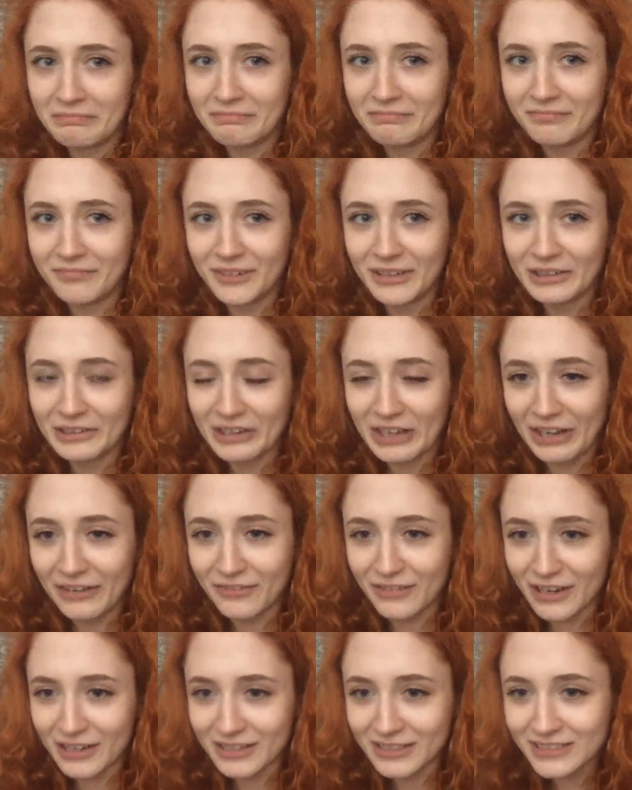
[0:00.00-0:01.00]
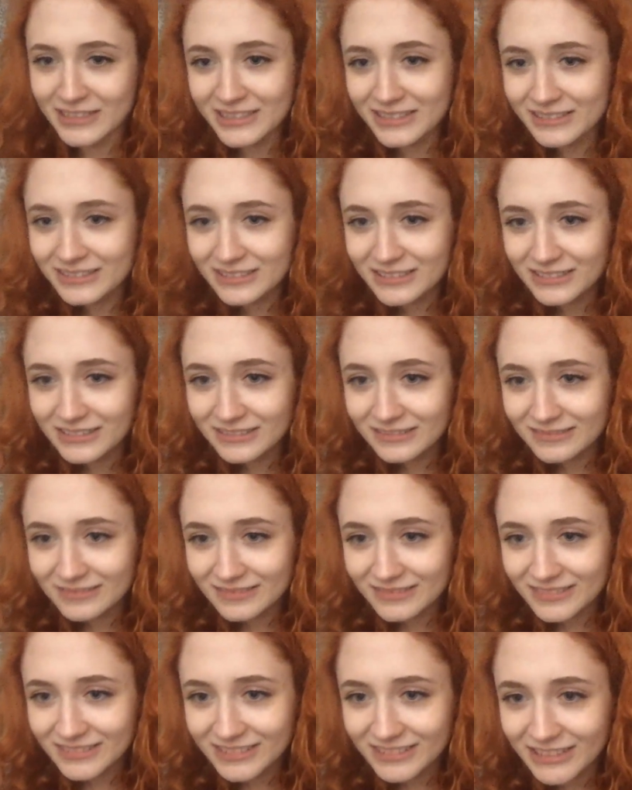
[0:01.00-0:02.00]
Okay, friend.
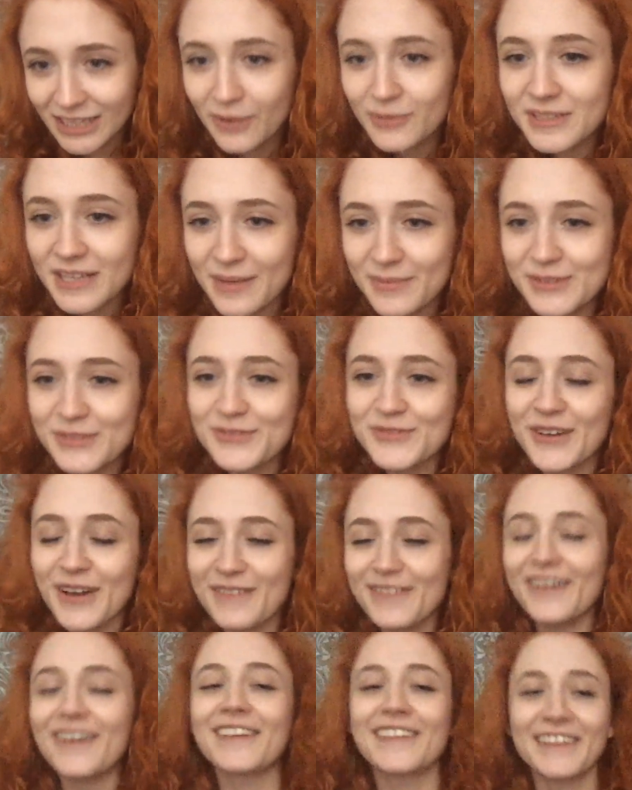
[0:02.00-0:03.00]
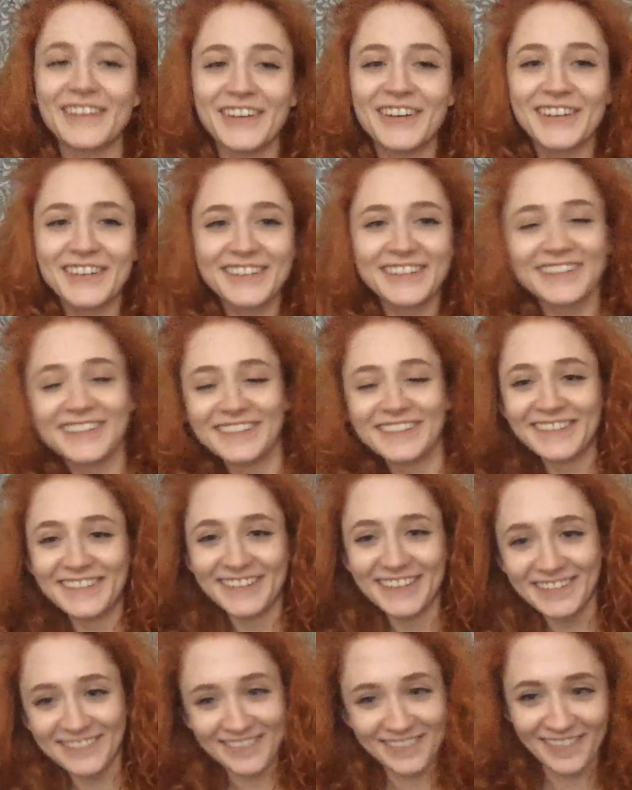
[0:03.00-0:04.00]
That was episode 5. Oh, thank God.
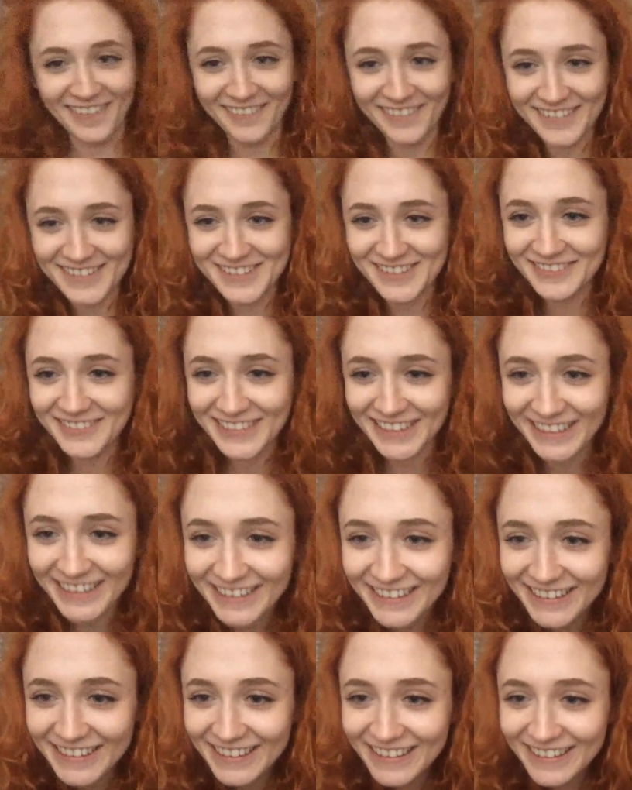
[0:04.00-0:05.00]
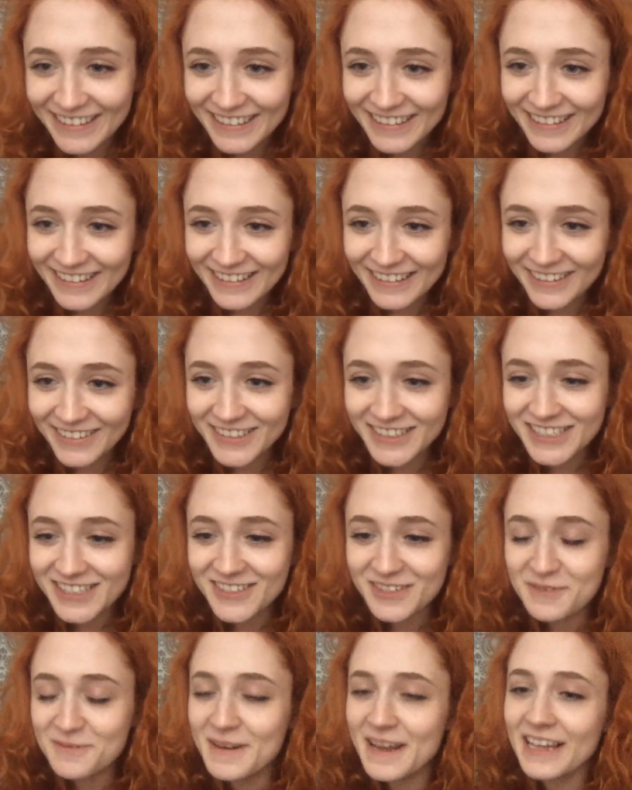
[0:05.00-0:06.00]
I remember something. Going to
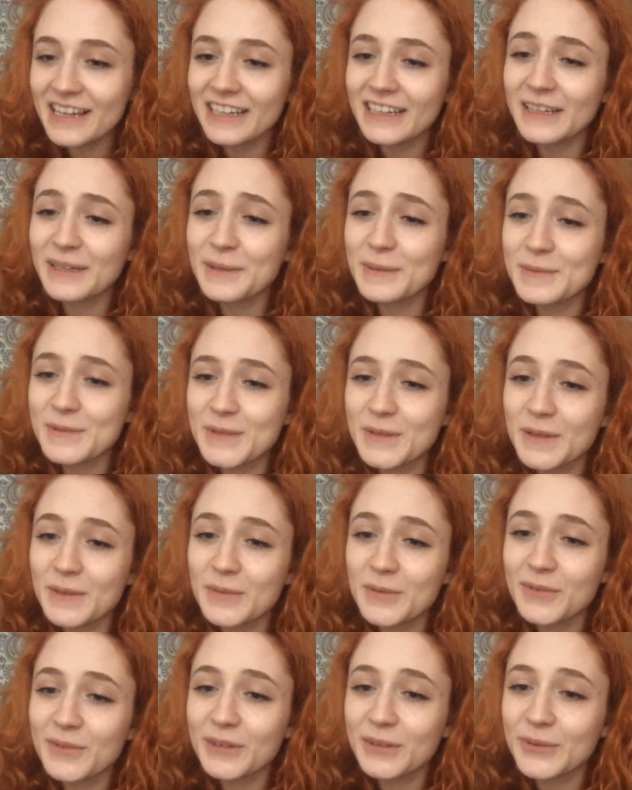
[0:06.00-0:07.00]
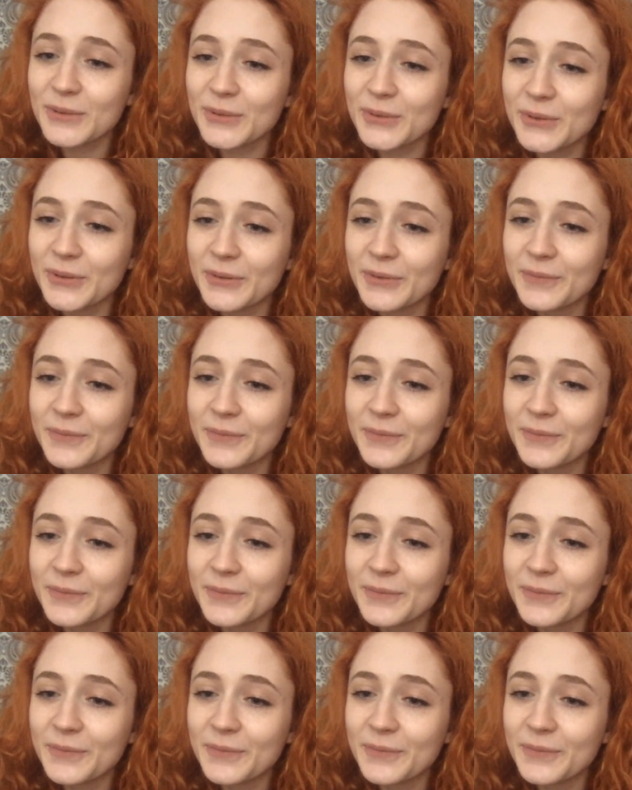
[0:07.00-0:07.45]
Norway again, I hope so. That'll be really cool.